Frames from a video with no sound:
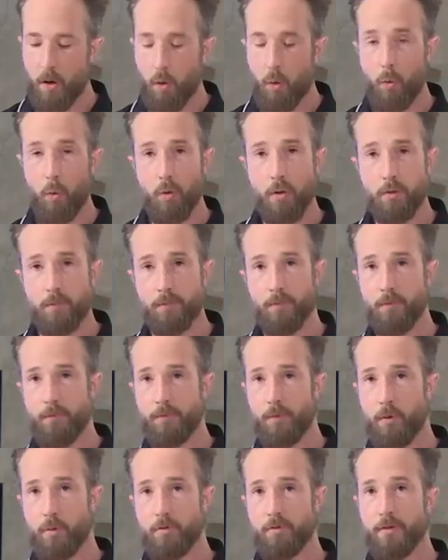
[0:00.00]
Or for
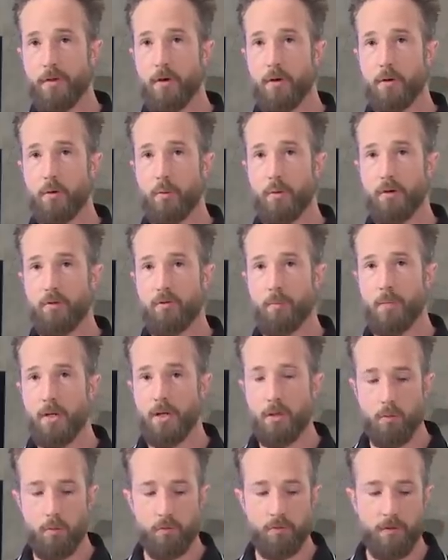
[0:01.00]
folks that are going to be
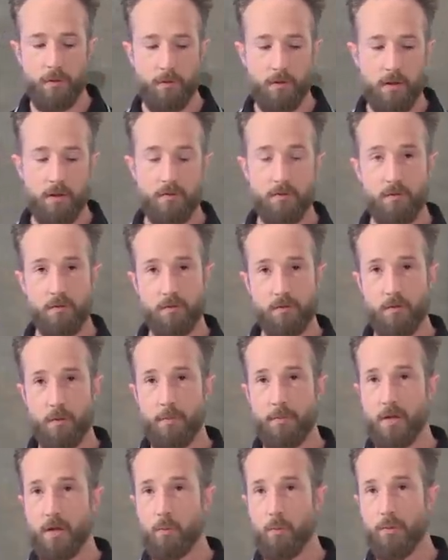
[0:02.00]
using these in
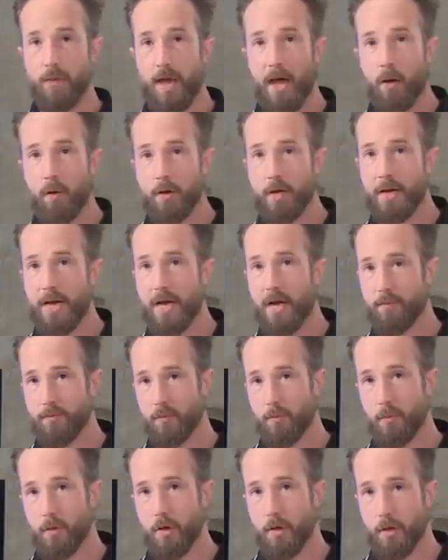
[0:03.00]
something without an
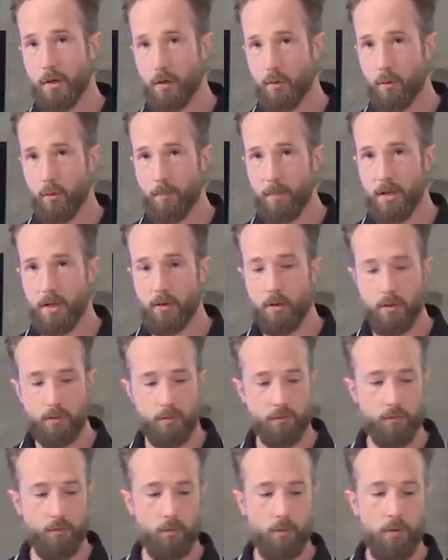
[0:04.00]
aftermarket equipment
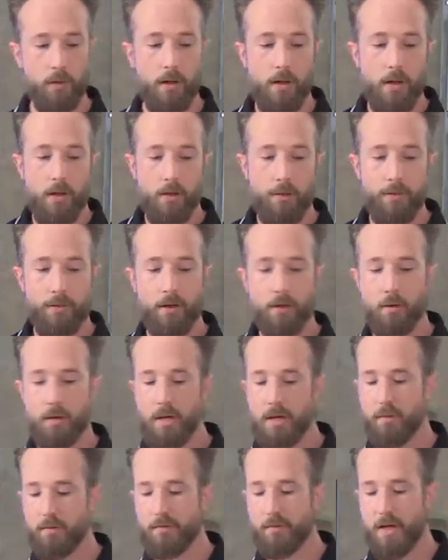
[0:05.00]
console, there
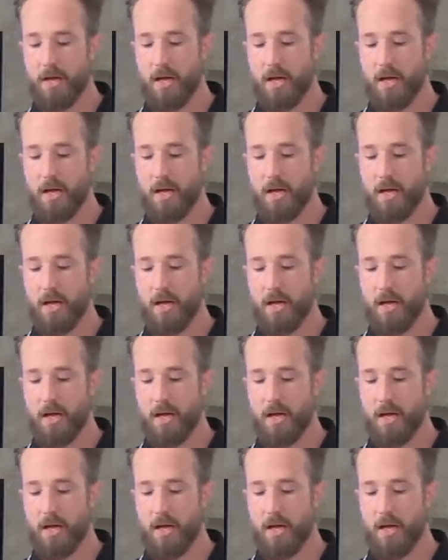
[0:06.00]
is